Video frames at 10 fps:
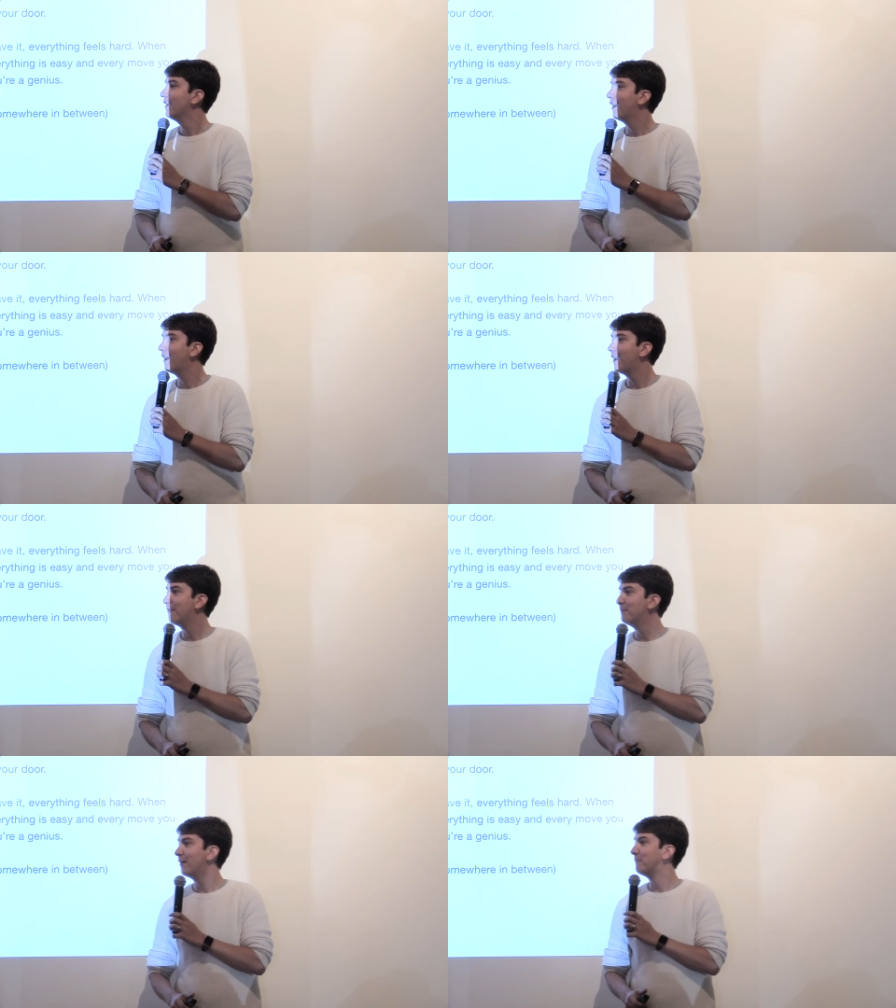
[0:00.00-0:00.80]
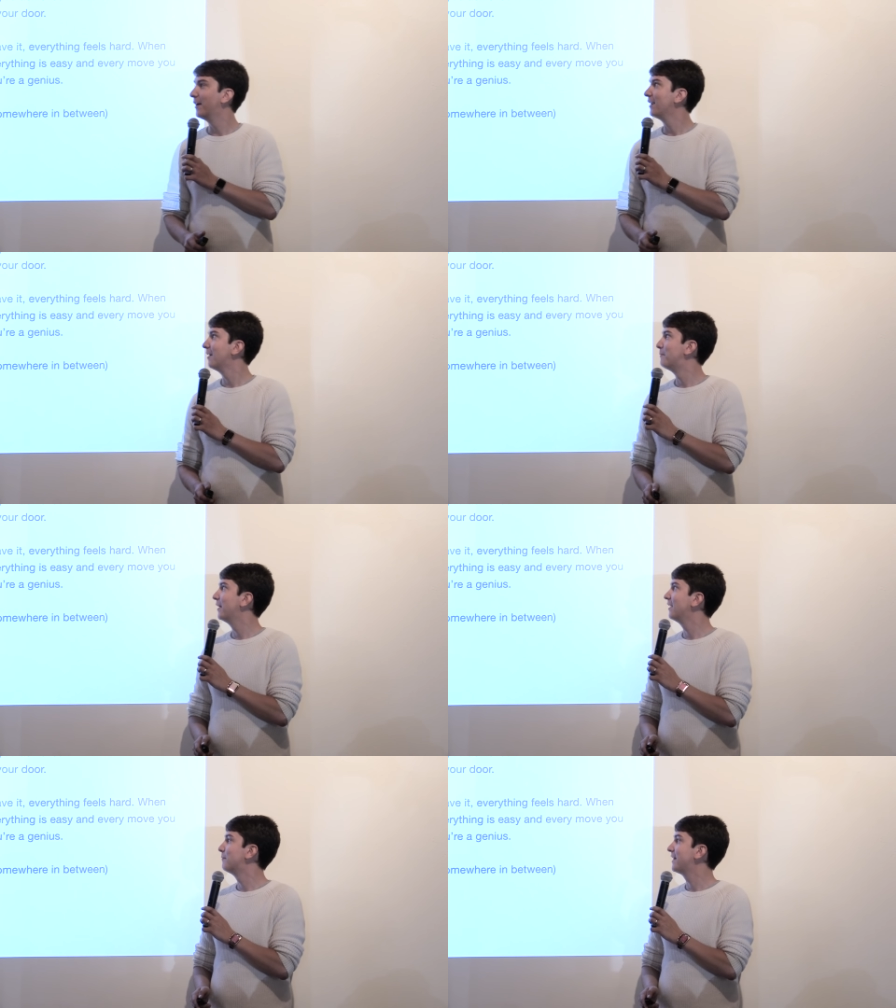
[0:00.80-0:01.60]
but
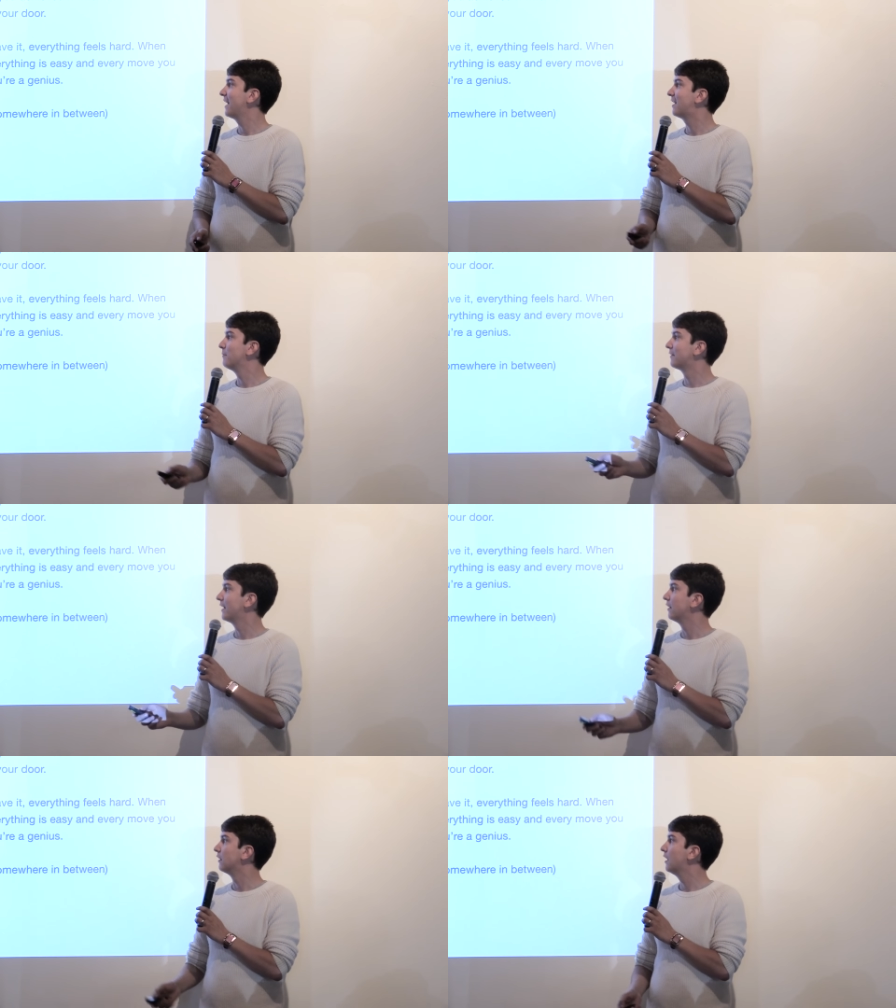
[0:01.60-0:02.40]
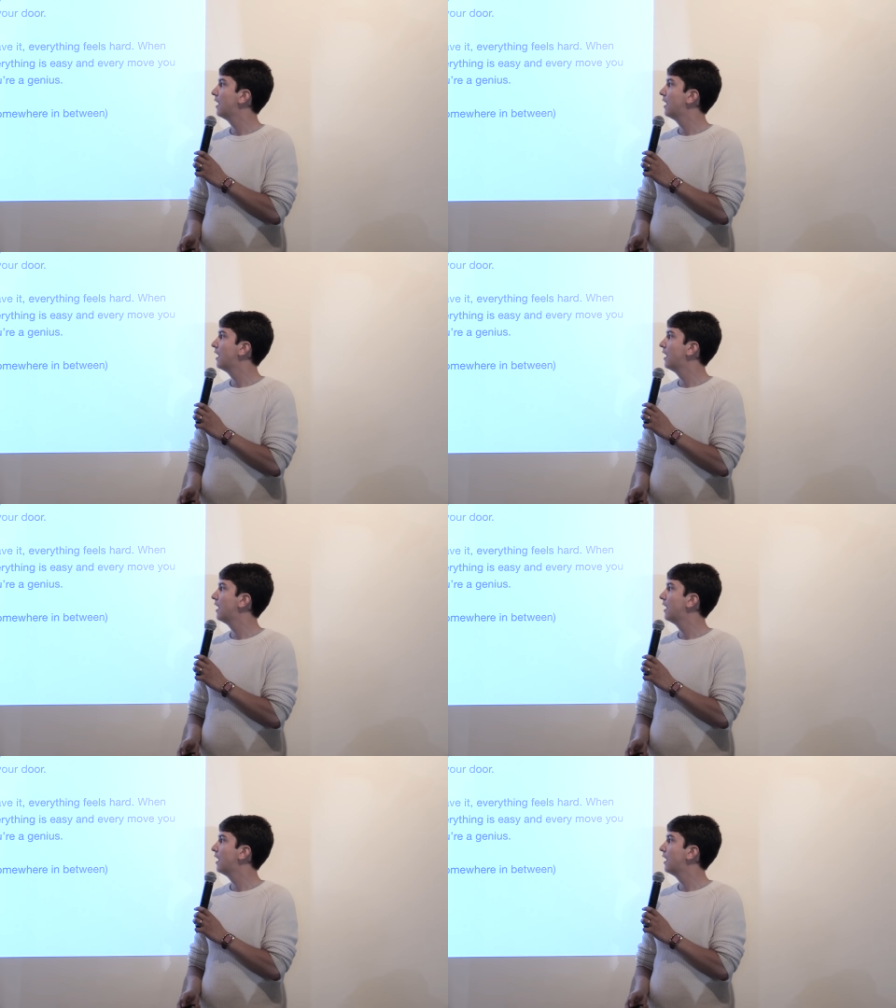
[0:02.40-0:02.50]
that comes later.